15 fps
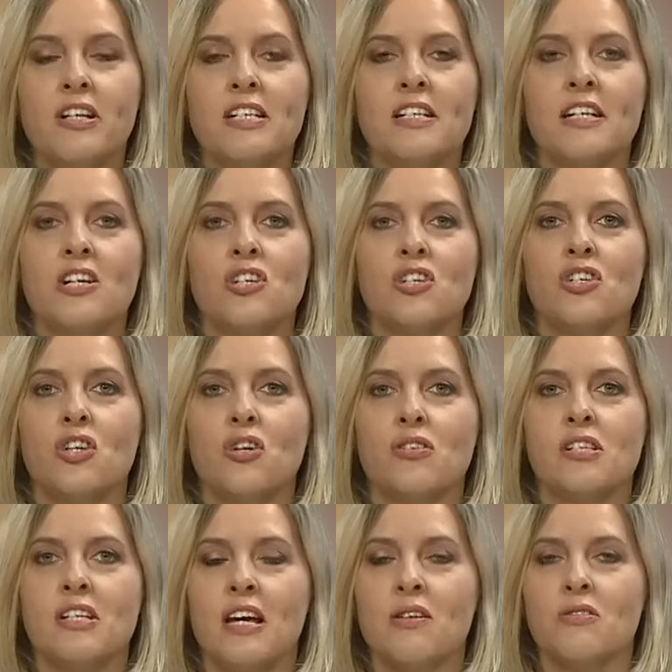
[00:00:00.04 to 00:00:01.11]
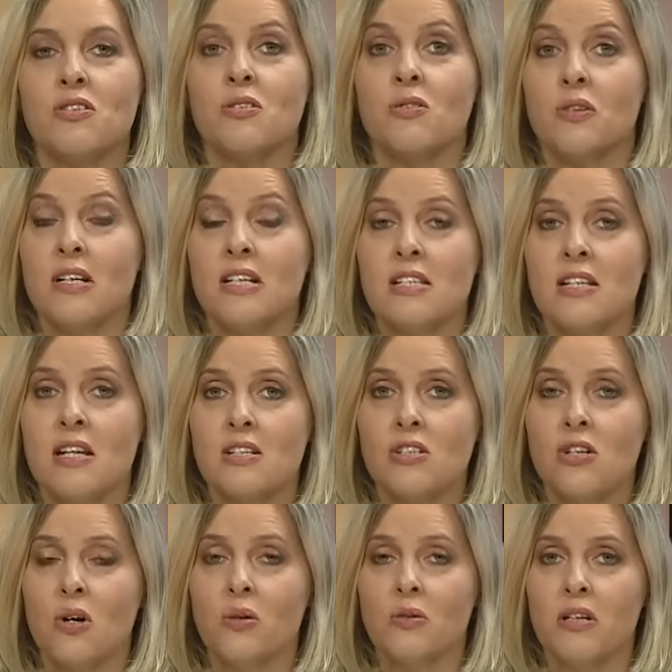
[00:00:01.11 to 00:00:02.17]
United Nations Security Council is set
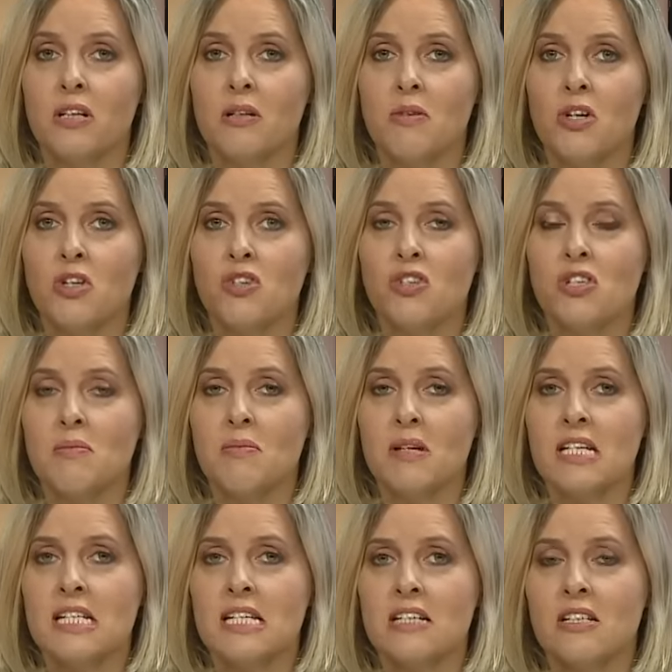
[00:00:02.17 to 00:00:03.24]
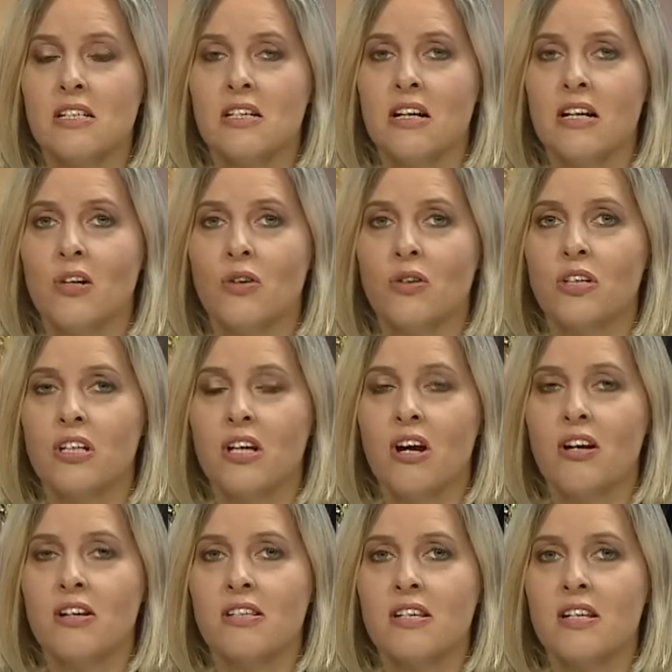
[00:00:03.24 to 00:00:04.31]
to hold an emergency meeting tonight on
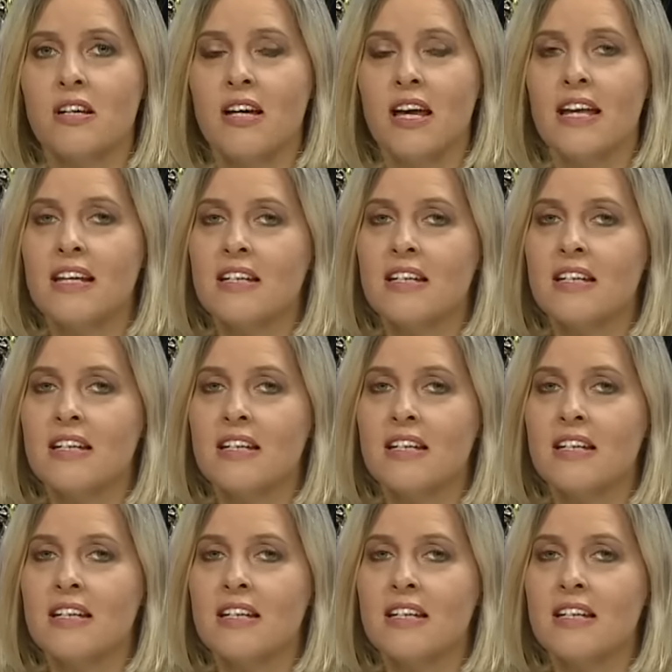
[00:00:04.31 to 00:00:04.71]
Gaza.